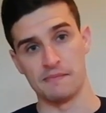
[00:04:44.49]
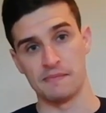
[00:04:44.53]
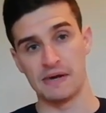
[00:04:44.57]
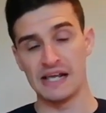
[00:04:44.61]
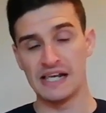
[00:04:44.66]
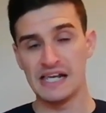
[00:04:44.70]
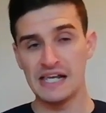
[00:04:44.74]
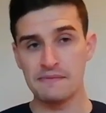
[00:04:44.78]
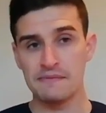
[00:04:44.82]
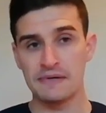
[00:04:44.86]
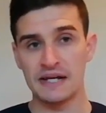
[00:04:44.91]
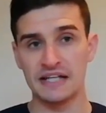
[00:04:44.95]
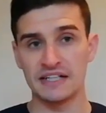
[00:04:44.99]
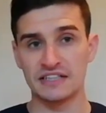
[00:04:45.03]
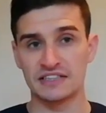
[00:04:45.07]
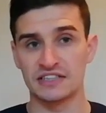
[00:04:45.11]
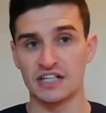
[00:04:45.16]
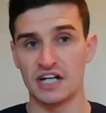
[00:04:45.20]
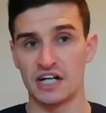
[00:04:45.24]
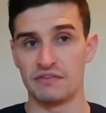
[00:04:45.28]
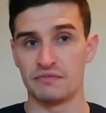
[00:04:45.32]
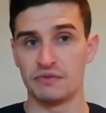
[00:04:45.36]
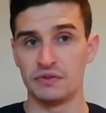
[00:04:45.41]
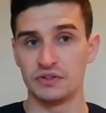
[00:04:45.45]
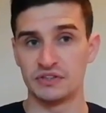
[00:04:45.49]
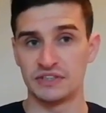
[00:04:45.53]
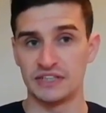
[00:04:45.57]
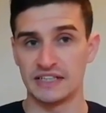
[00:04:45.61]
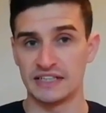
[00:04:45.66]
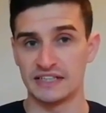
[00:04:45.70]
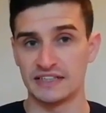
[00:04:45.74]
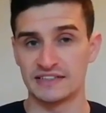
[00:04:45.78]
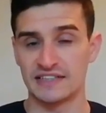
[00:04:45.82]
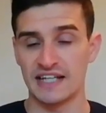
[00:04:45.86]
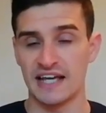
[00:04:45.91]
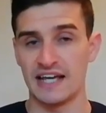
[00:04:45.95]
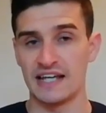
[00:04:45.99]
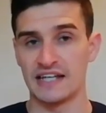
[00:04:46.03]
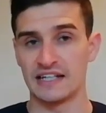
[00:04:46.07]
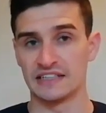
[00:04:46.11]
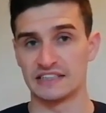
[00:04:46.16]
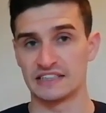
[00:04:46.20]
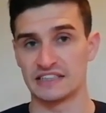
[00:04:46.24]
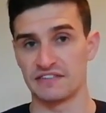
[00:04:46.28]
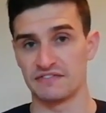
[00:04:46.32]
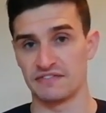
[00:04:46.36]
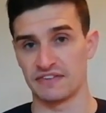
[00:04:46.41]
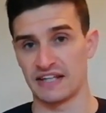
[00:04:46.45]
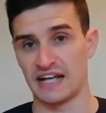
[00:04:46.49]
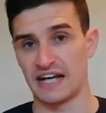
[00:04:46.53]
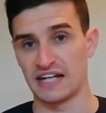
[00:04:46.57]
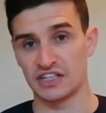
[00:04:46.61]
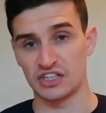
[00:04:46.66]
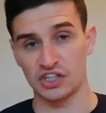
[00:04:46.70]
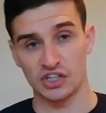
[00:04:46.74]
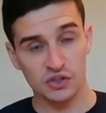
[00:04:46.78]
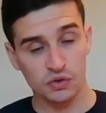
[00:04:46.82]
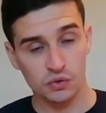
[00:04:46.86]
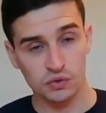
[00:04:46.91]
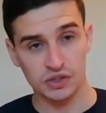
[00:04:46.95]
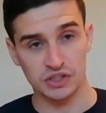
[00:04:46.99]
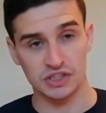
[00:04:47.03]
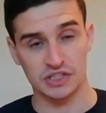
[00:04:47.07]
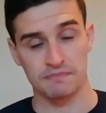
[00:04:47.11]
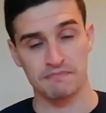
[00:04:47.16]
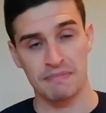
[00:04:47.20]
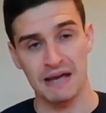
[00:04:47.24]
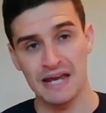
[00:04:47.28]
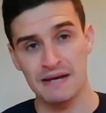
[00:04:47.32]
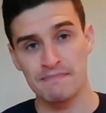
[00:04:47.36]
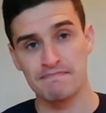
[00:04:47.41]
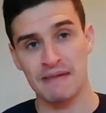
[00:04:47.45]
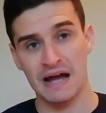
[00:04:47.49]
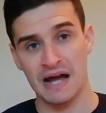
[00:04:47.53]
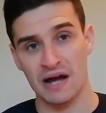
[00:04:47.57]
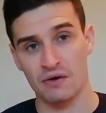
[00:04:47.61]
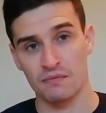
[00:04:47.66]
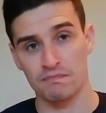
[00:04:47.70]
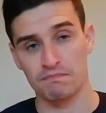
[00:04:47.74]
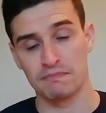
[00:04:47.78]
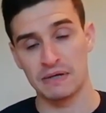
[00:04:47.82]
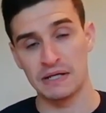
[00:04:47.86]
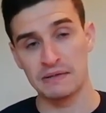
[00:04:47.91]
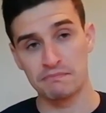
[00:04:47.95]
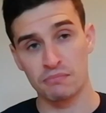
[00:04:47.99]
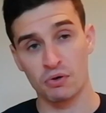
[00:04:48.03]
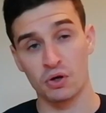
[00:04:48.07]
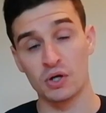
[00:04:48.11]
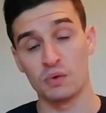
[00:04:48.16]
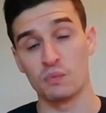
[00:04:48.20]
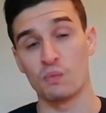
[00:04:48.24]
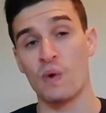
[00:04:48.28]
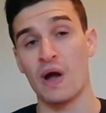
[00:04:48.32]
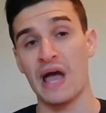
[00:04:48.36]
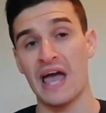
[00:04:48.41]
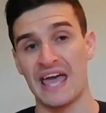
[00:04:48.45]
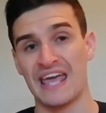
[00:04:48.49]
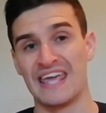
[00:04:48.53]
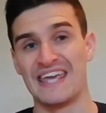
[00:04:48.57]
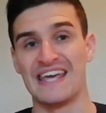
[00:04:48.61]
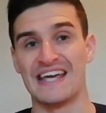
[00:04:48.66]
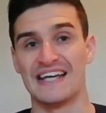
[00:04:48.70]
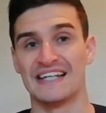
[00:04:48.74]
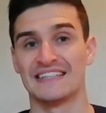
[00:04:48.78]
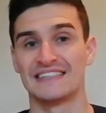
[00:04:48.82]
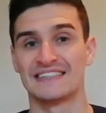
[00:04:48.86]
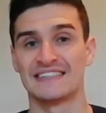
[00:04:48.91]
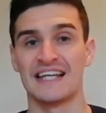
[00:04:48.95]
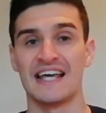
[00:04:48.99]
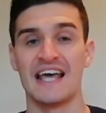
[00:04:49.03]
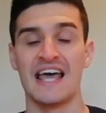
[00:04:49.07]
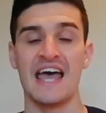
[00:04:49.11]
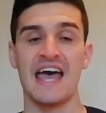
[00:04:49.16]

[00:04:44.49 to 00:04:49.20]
eliminate certain routes he can take and stuff like that in order to pinpoint where he is.